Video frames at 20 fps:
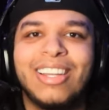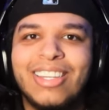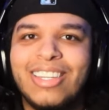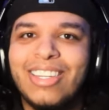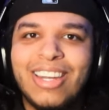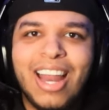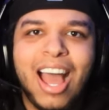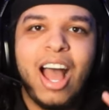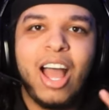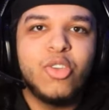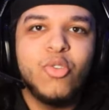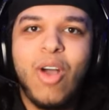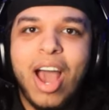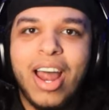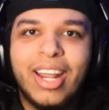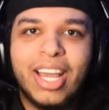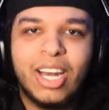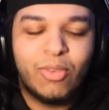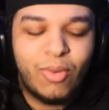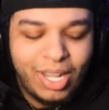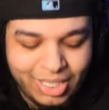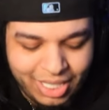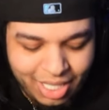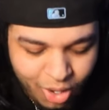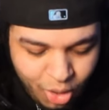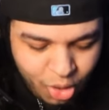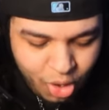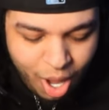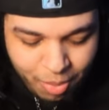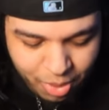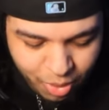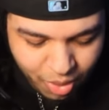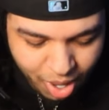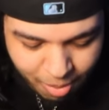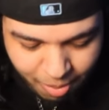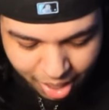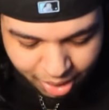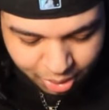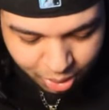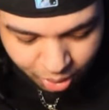Nah, you gotta get arrested. Hold on, I'll be right
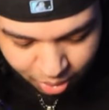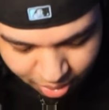back, though.